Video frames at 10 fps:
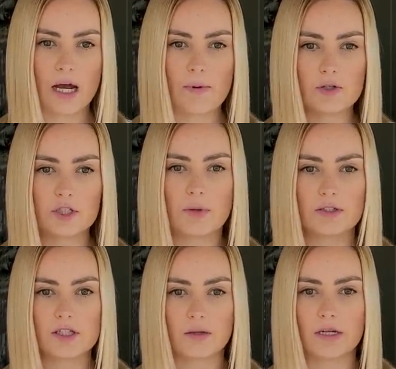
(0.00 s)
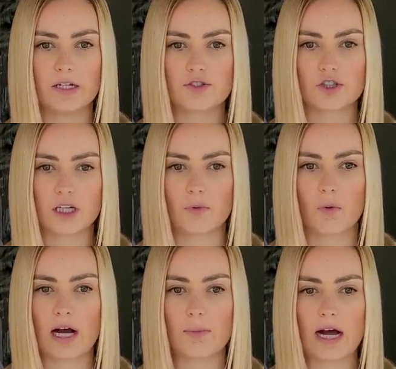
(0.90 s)
I posted about this on my Instagram a
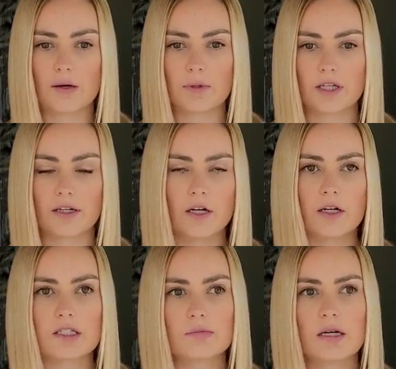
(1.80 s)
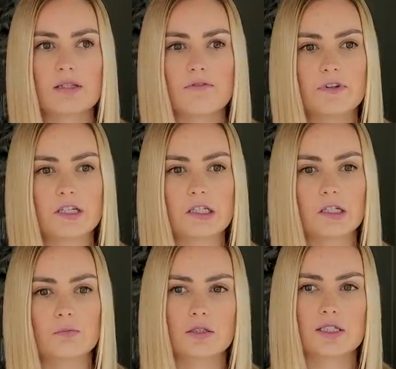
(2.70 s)
while back, but like sometimes I
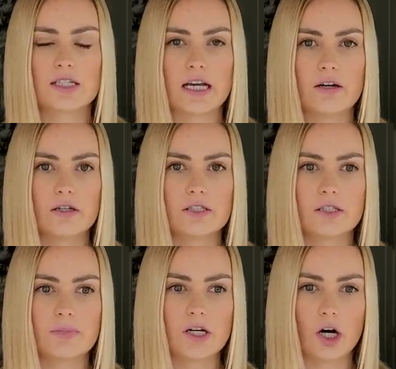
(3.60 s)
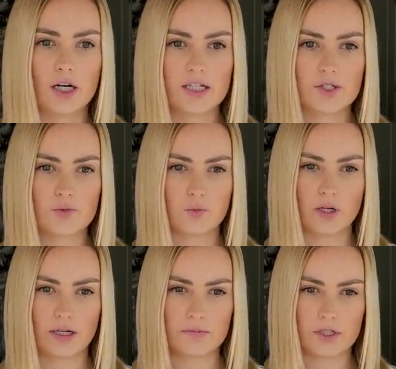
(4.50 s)
feel scared to be honest when
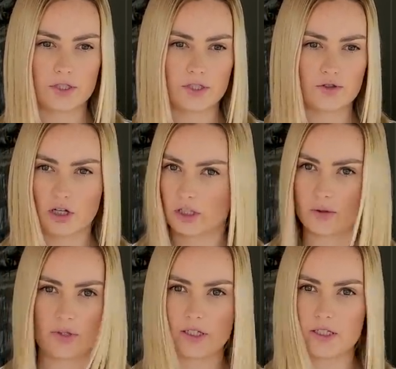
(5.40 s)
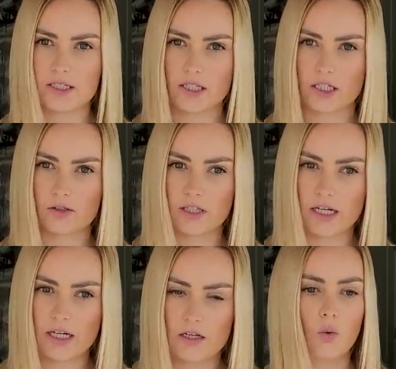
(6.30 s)
I'm struggling with an insecurity,